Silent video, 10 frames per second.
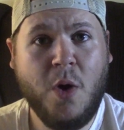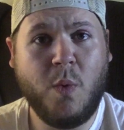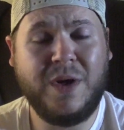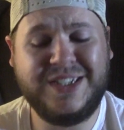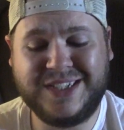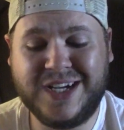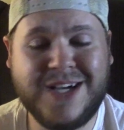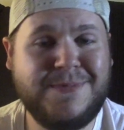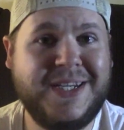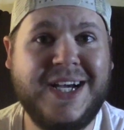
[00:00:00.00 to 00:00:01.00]
What is
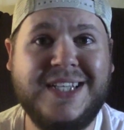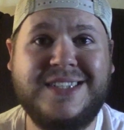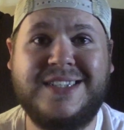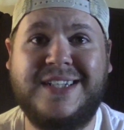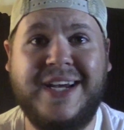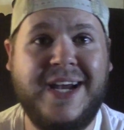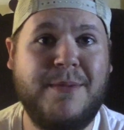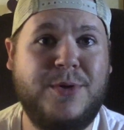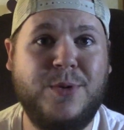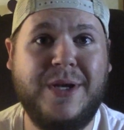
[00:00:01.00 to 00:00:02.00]
up, guys? Today
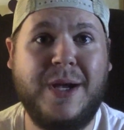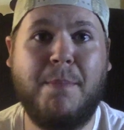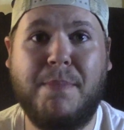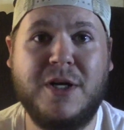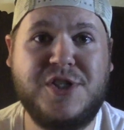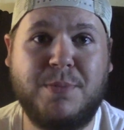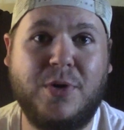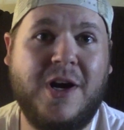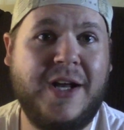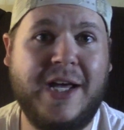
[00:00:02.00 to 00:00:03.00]
I'm doing a budget
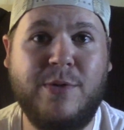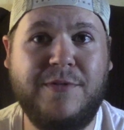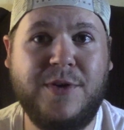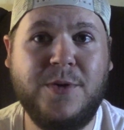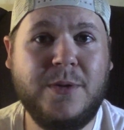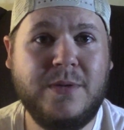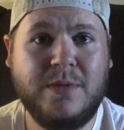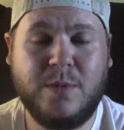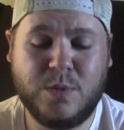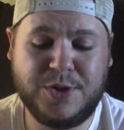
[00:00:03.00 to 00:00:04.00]
broadhead review.
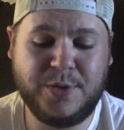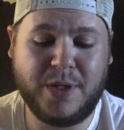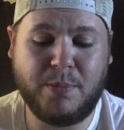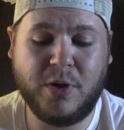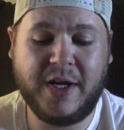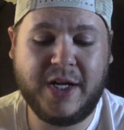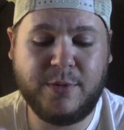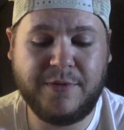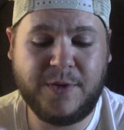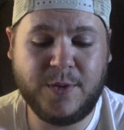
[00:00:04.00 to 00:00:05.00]
We're doing a broadhead
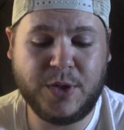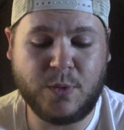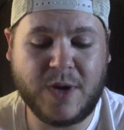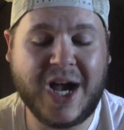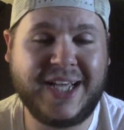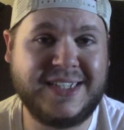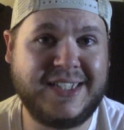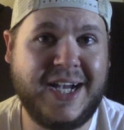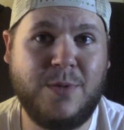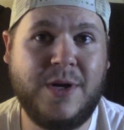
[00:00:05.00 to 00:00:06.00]
review on the Rocket
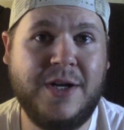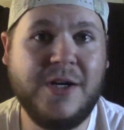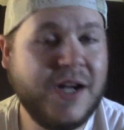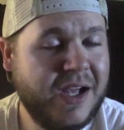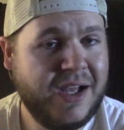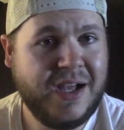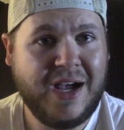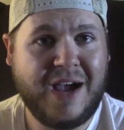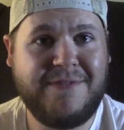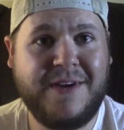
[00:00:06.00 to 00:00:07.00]
Sidewinder.
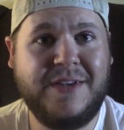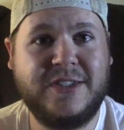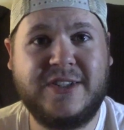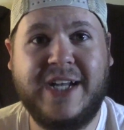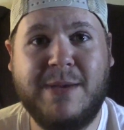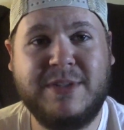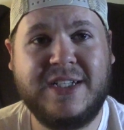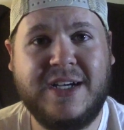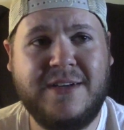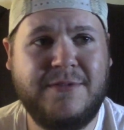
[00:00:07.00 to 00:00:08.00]
I found these on
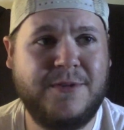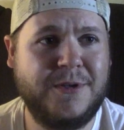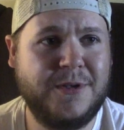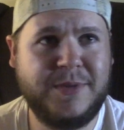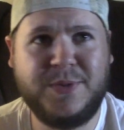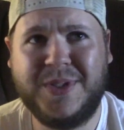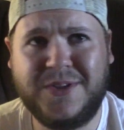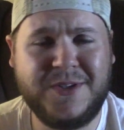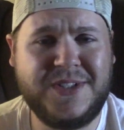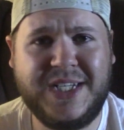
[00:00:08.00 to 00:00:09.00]
Amazon for between
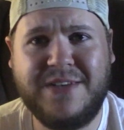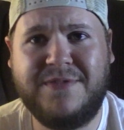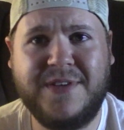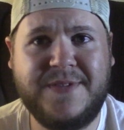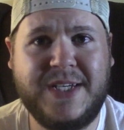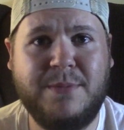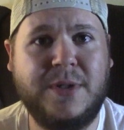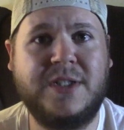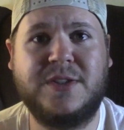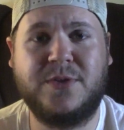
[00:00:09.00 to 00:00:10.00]
13 and 15
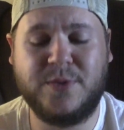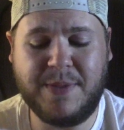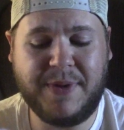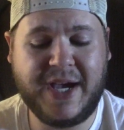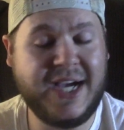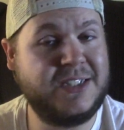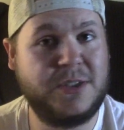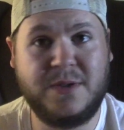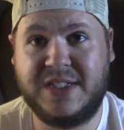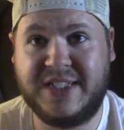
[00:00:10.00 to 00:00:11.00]
bucks a 3-pack,
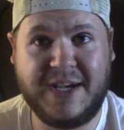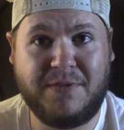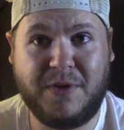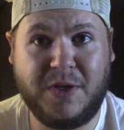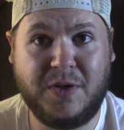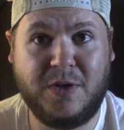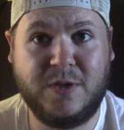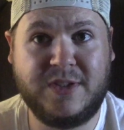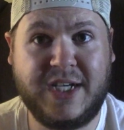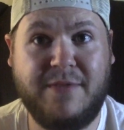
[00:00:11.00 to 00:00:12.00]
so it's definitely on the
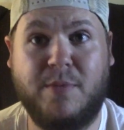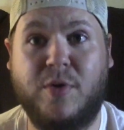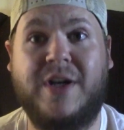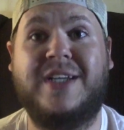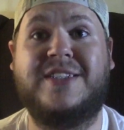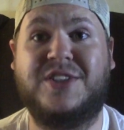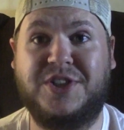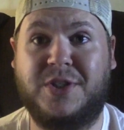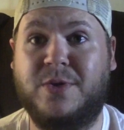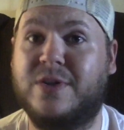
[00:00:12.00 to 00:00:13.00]
low side for broadheads in
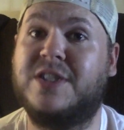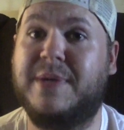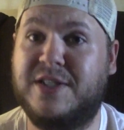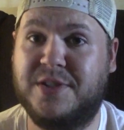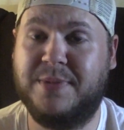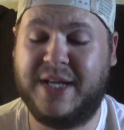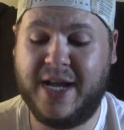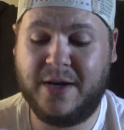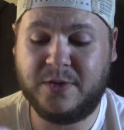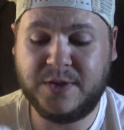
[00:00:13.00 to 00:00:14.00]
general, especially
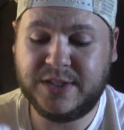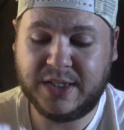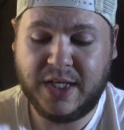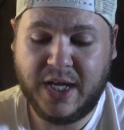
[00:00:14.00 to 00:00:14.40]
mechanicals.